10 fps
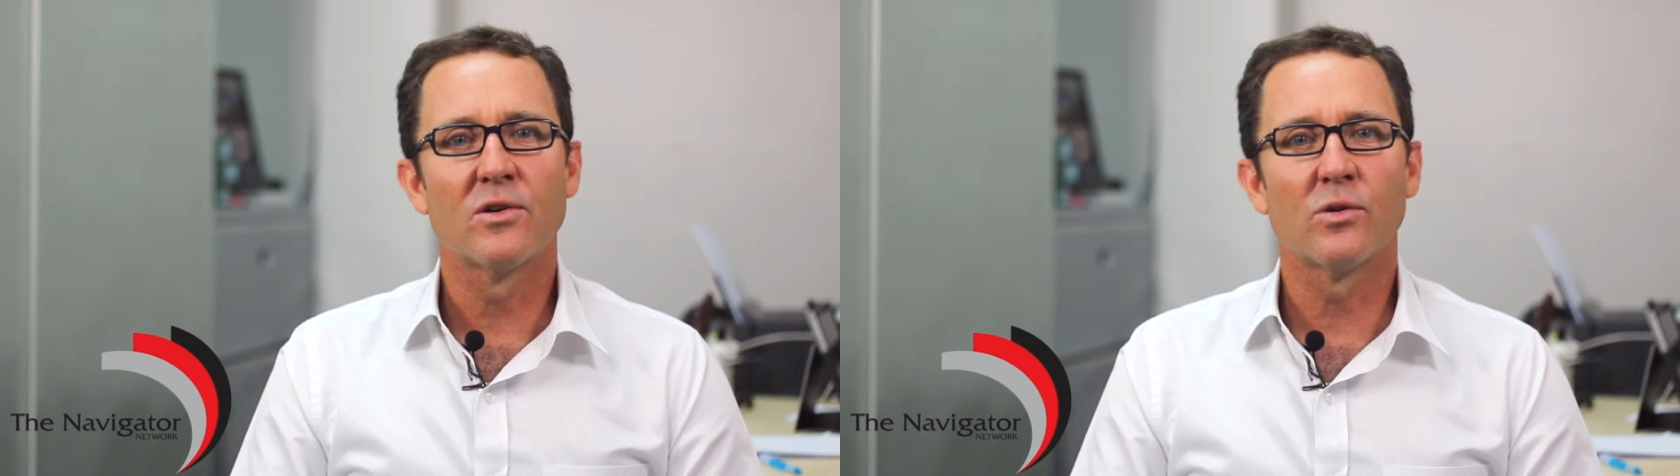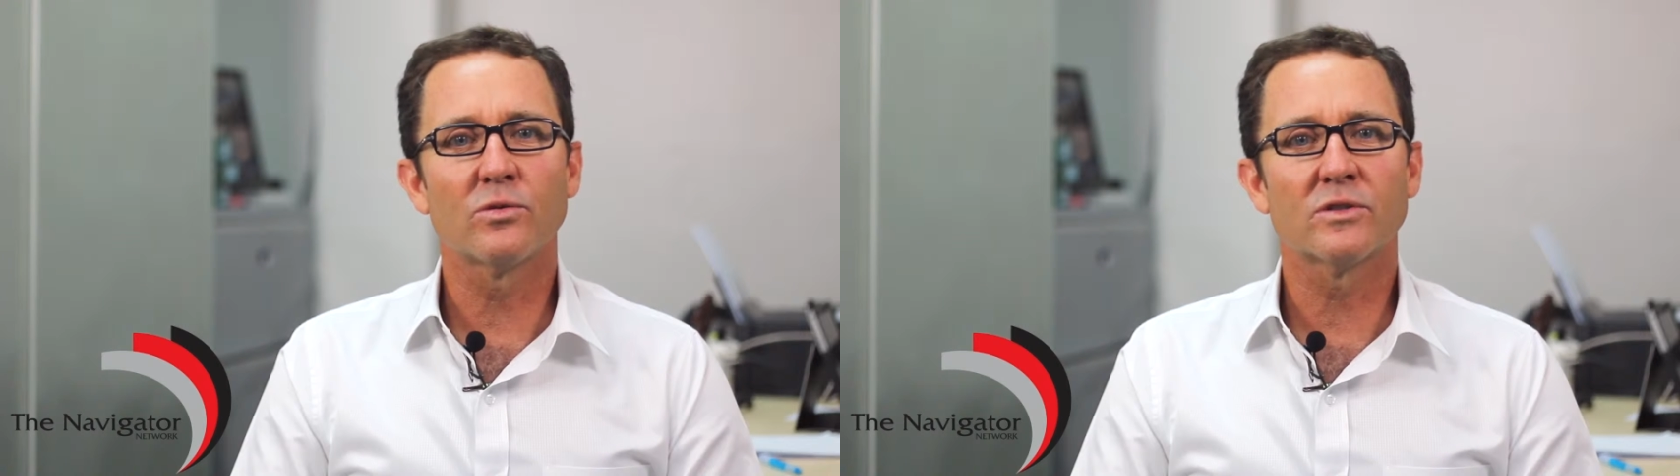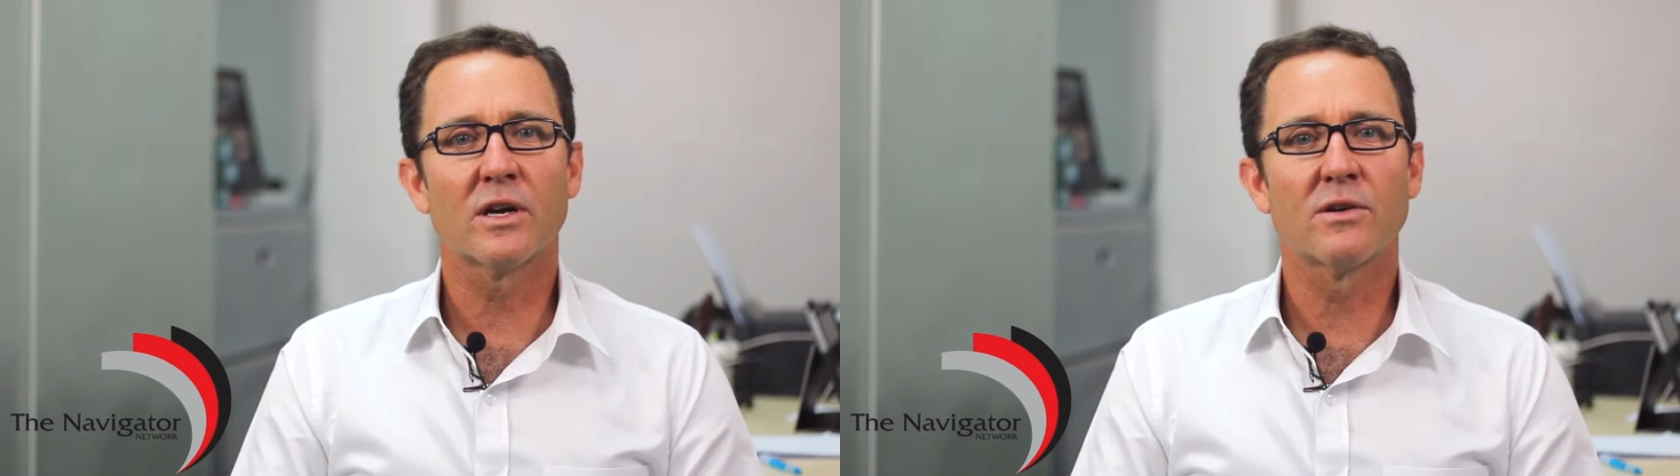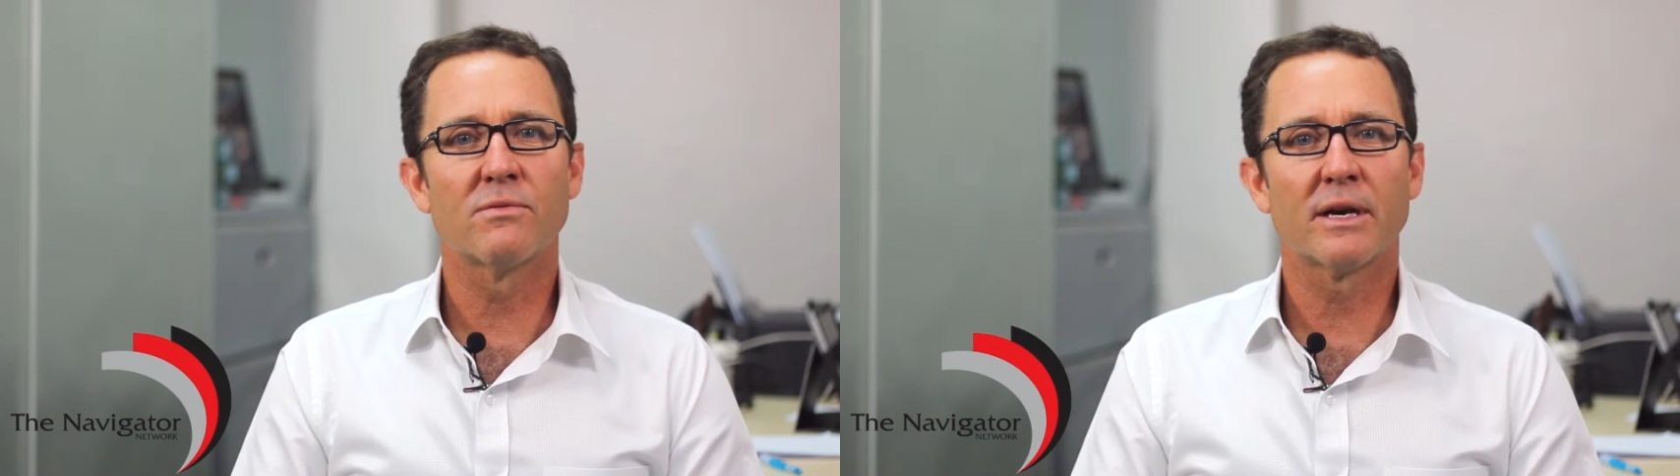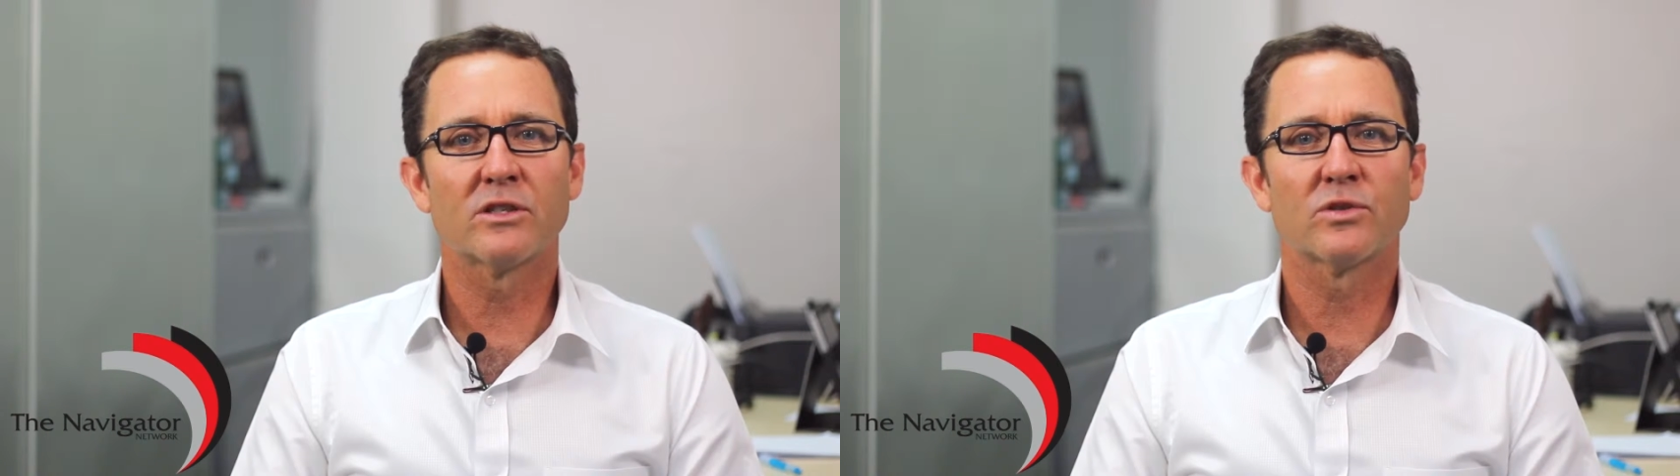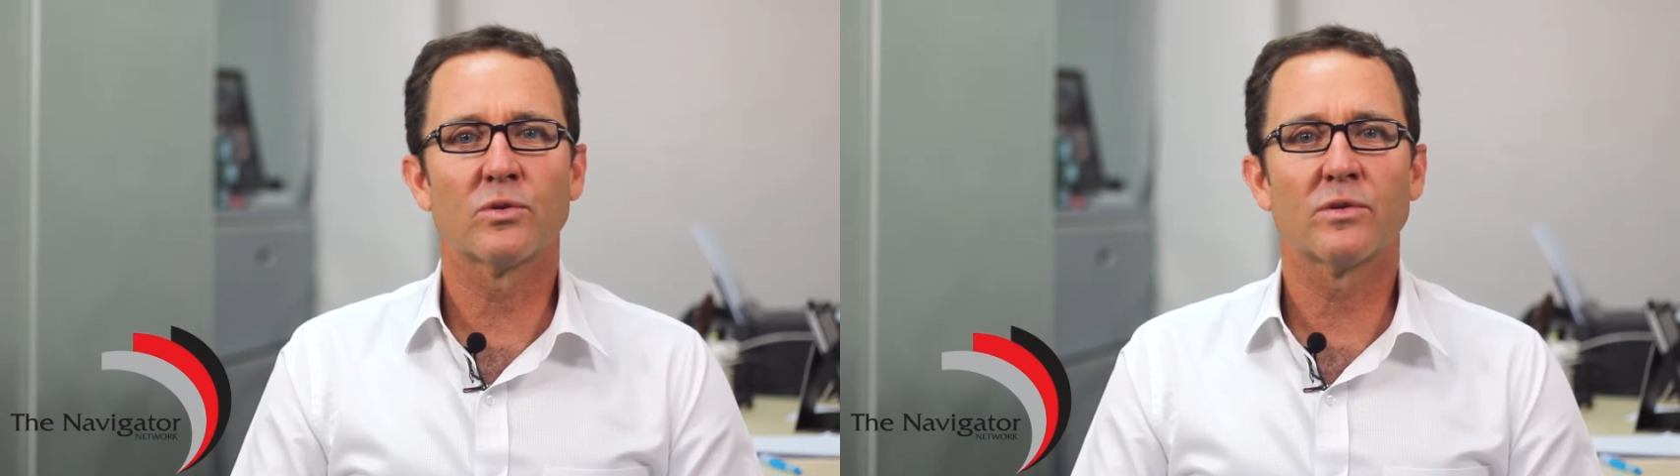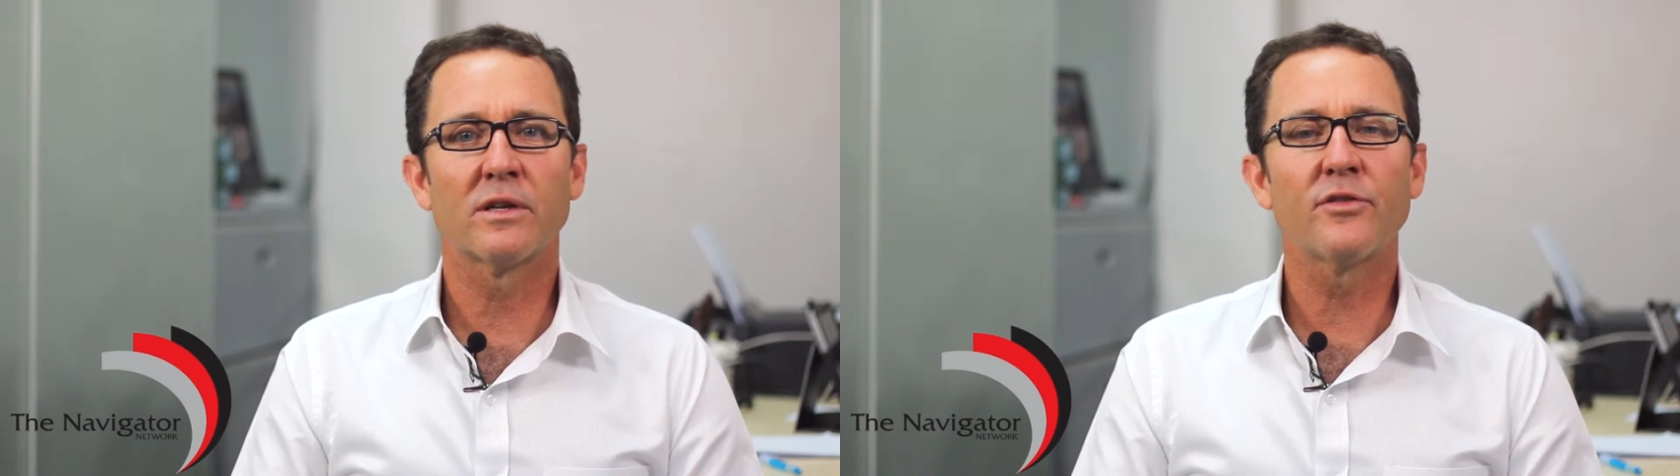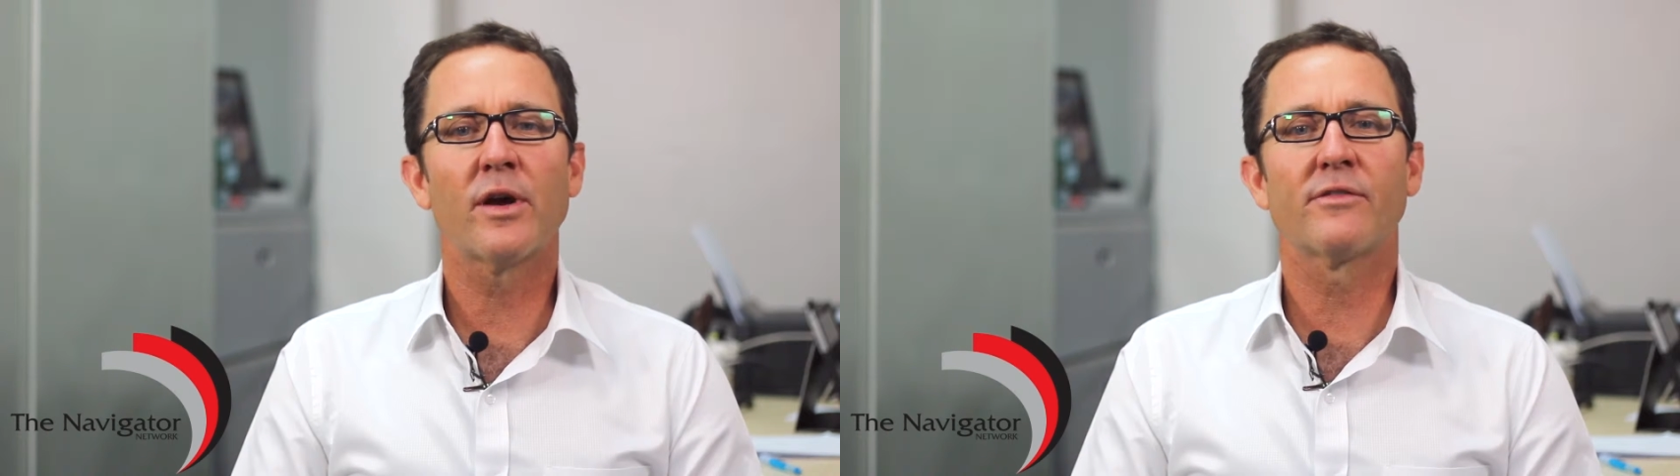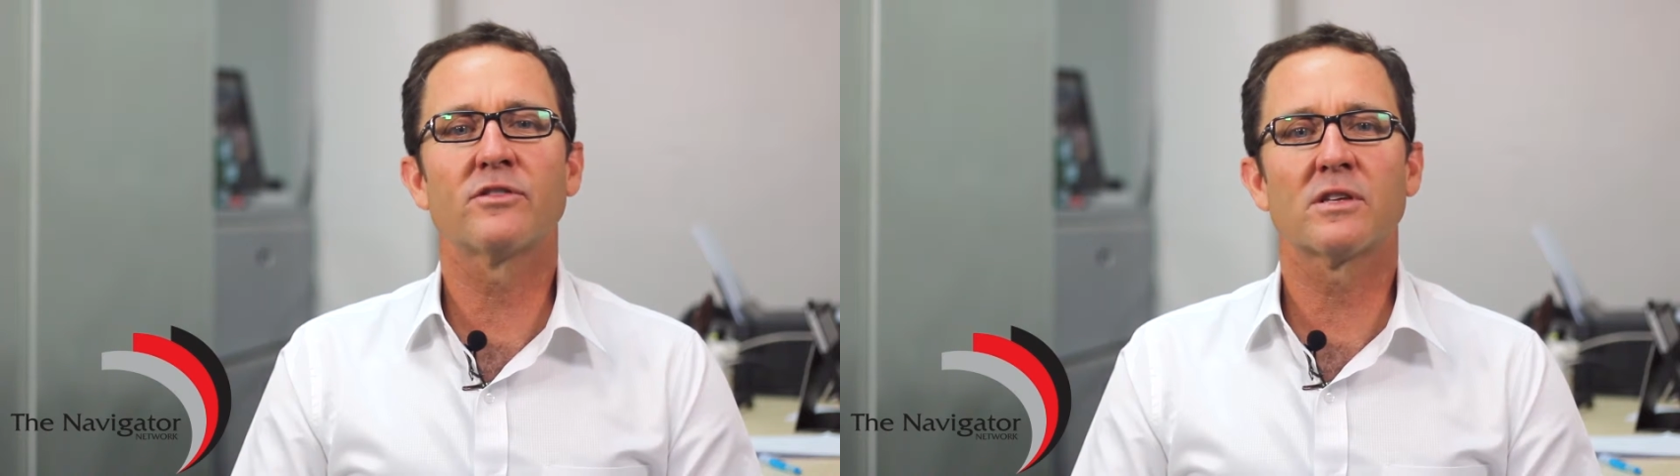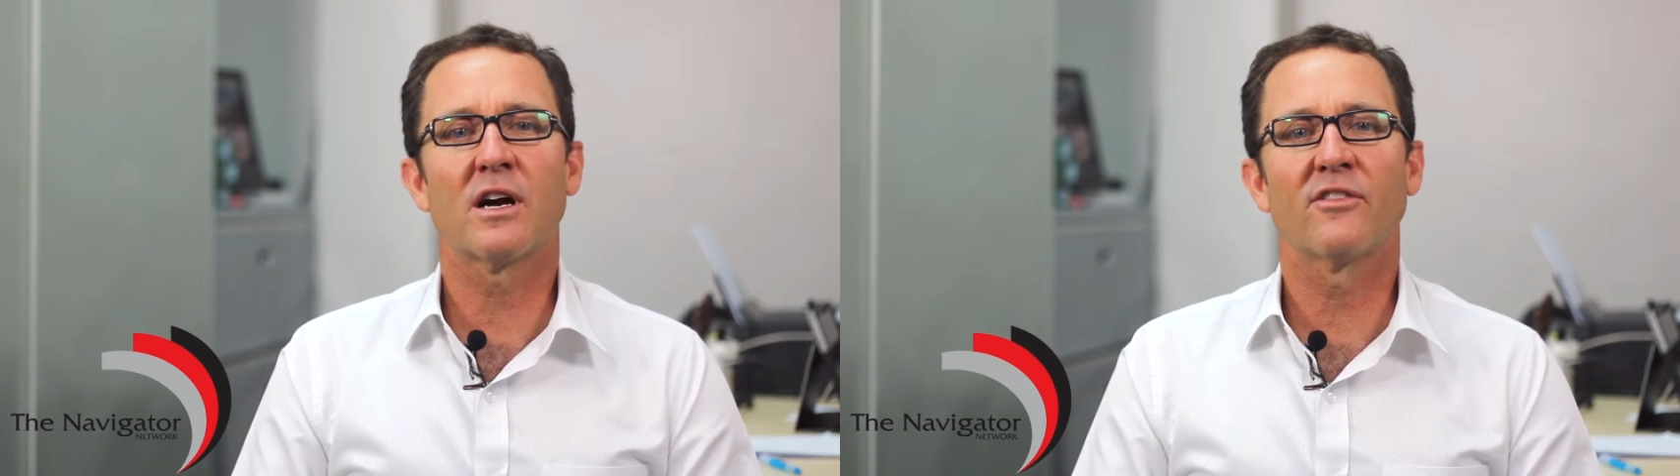Also, make sure that if you have
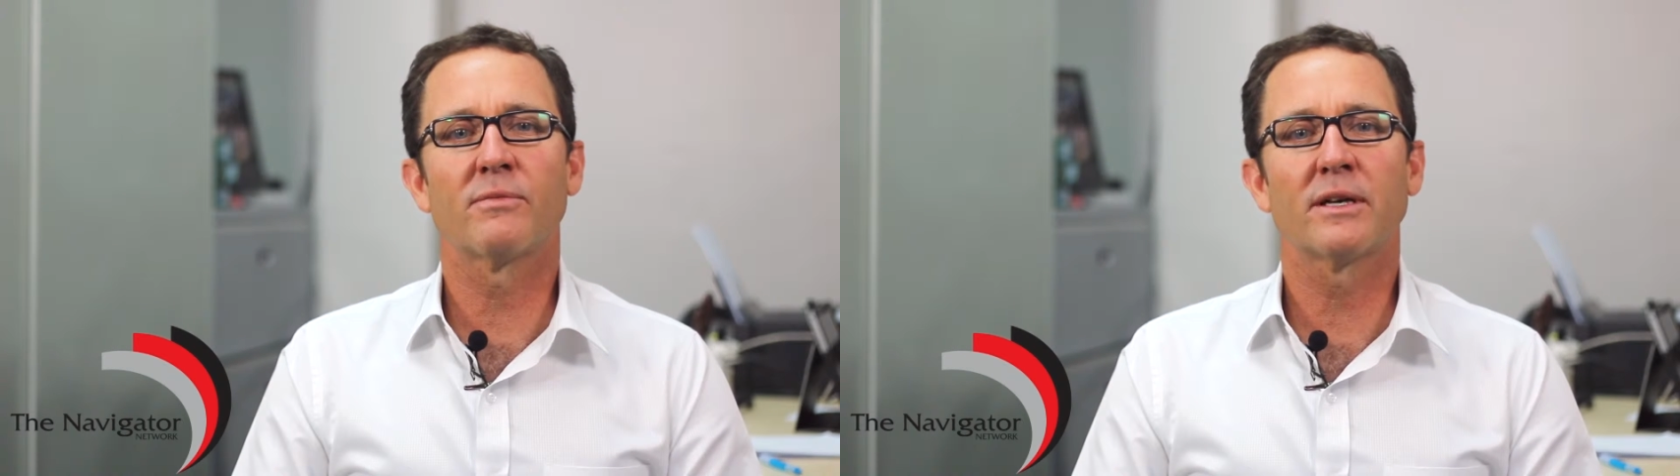staff,